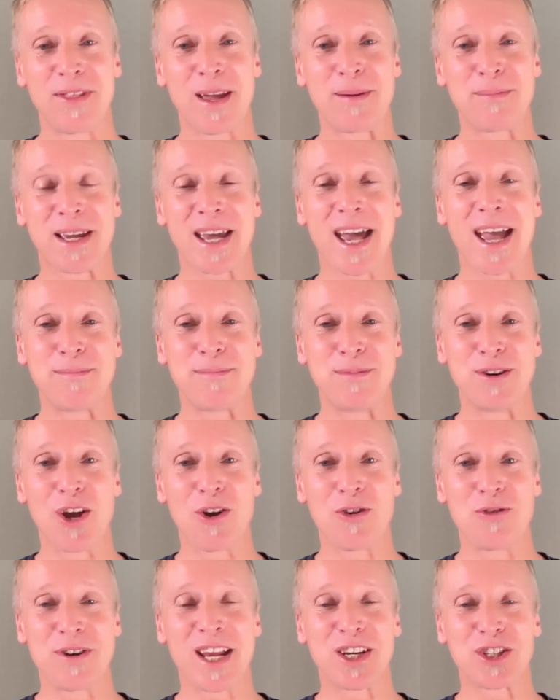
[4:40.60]
And they became
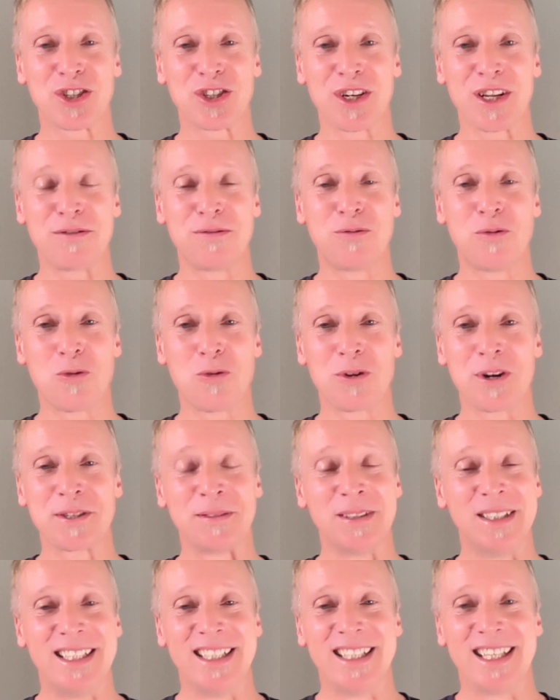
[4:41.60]
known actually for
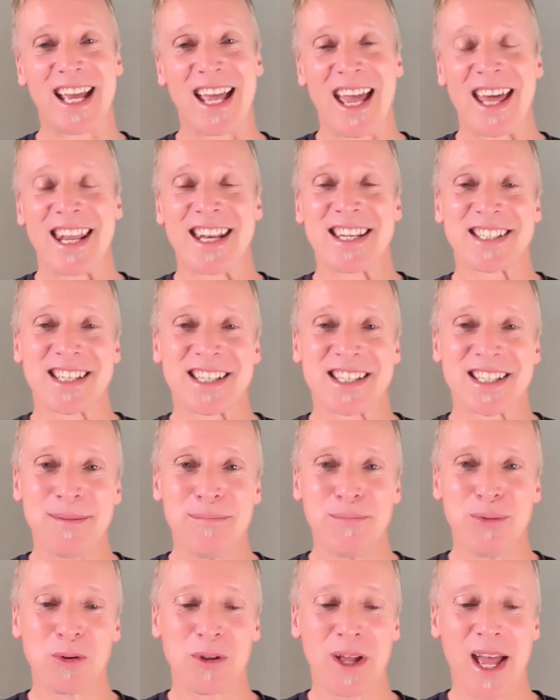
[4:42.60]
it. And it's a
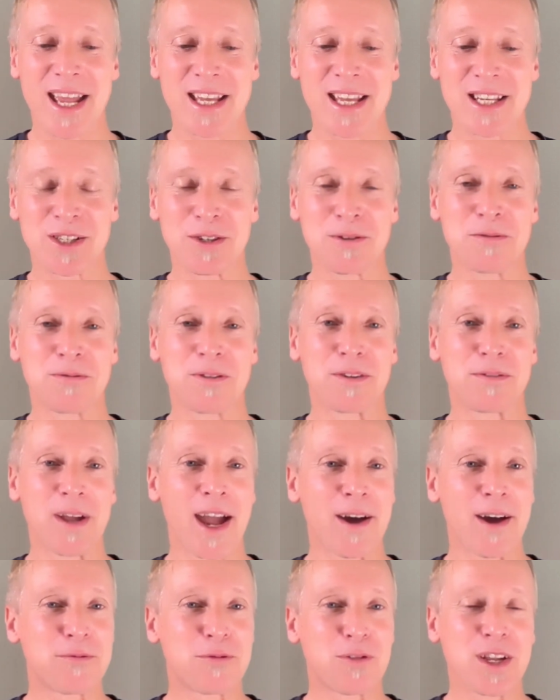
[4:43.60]
simple case of
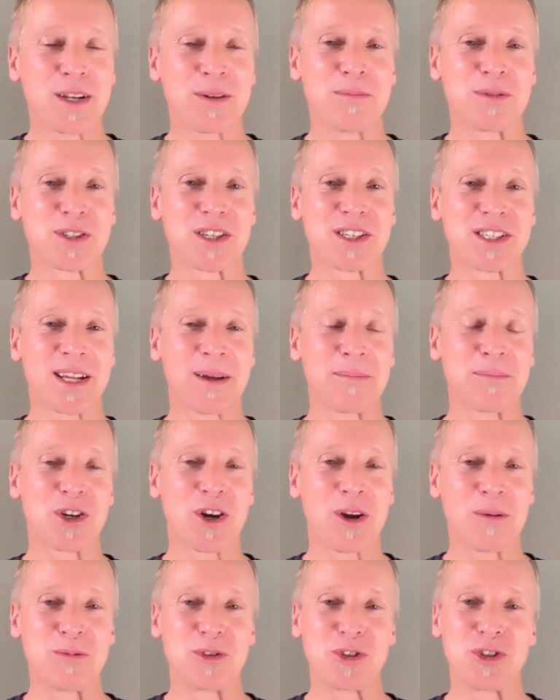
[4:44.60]
our freedoms are
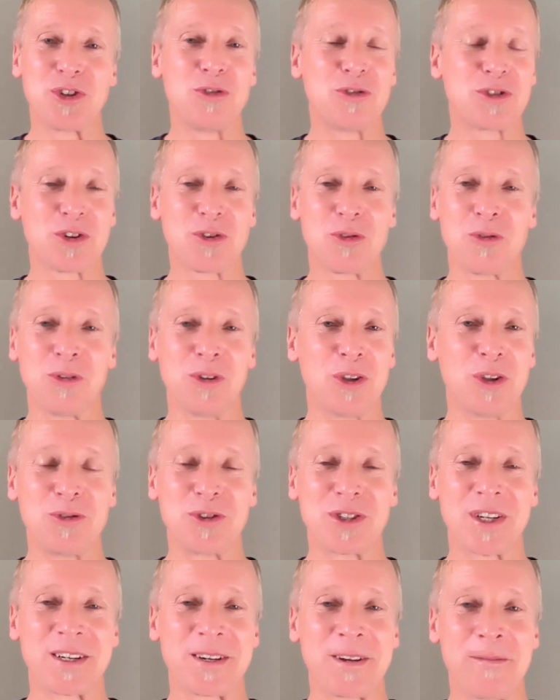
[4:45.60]
sometimes use it or
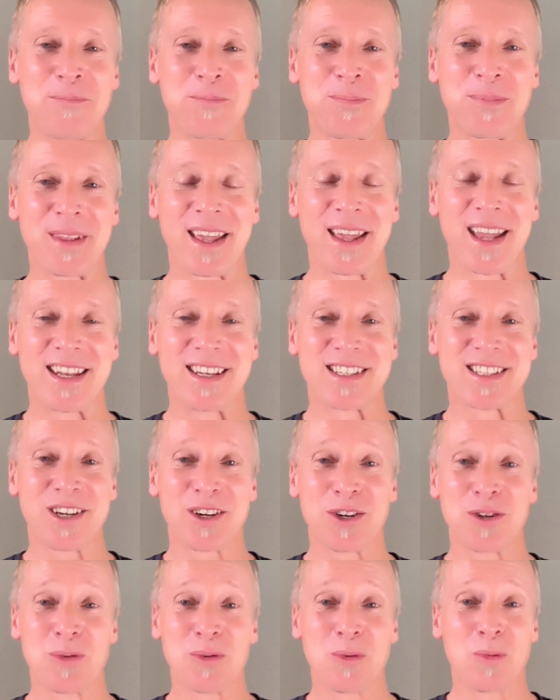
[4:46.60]
lose it. And
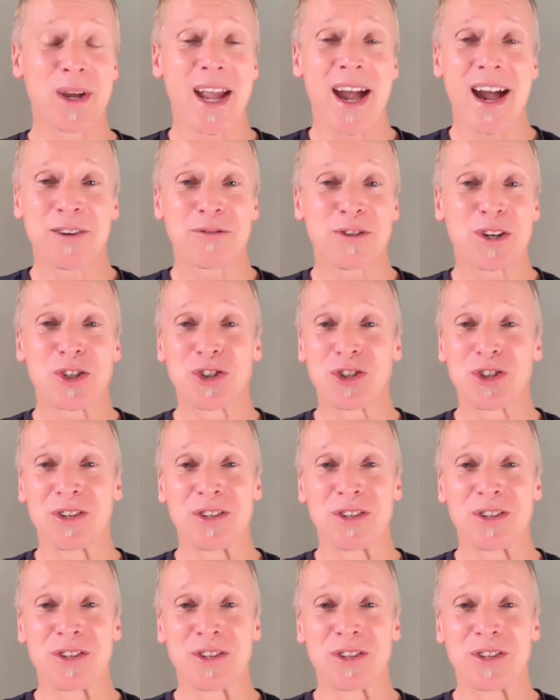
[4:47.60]
so we are
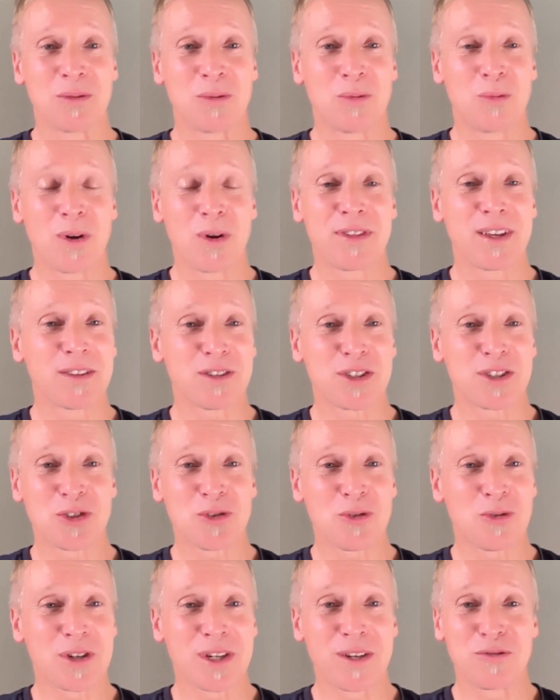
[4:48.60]
Christians. We think the
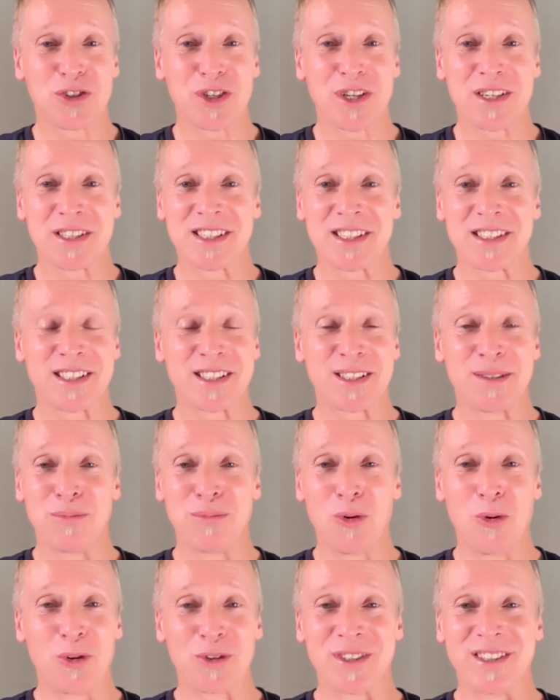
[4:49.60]
story of Jesus is
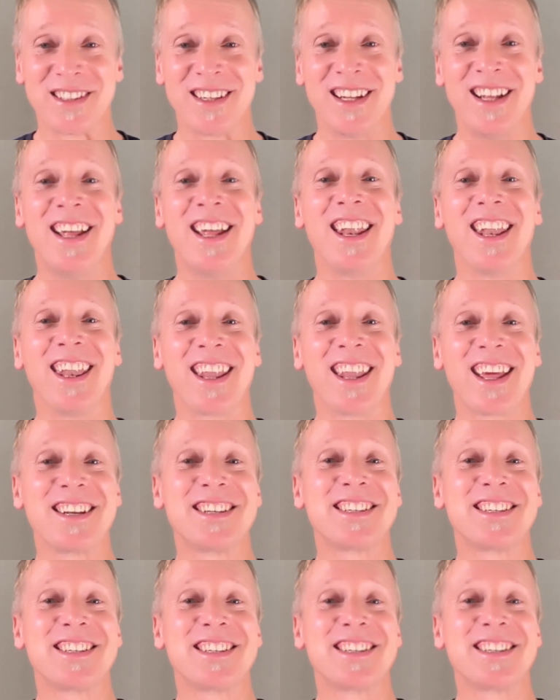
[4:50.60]
important.
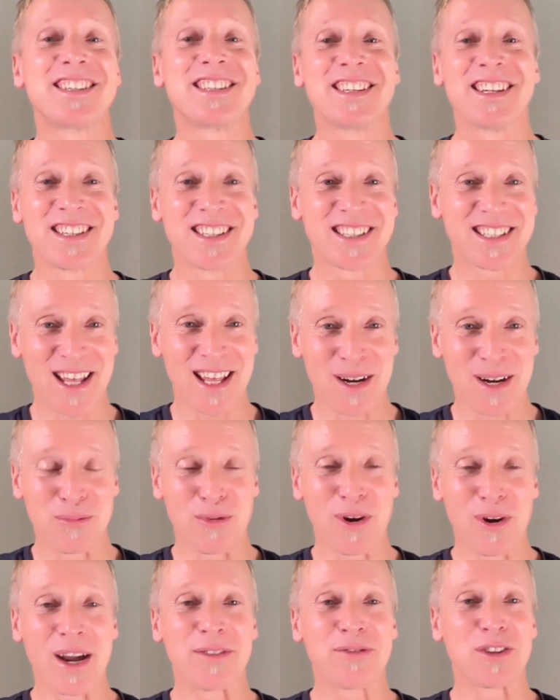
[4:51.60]
Let's
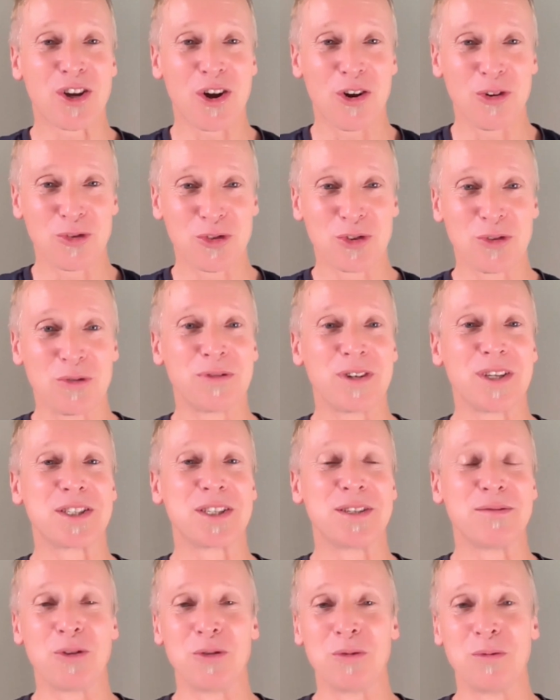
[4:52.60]
celebrate the cultural
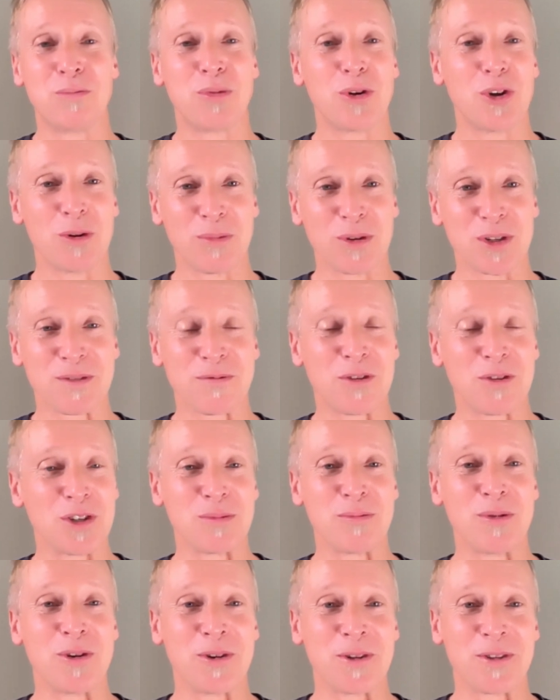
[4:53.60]
festival purposed for his
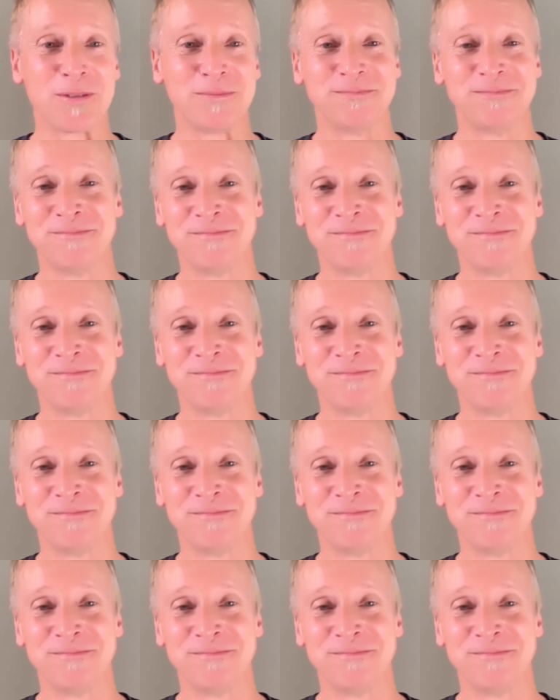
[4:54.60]
birth.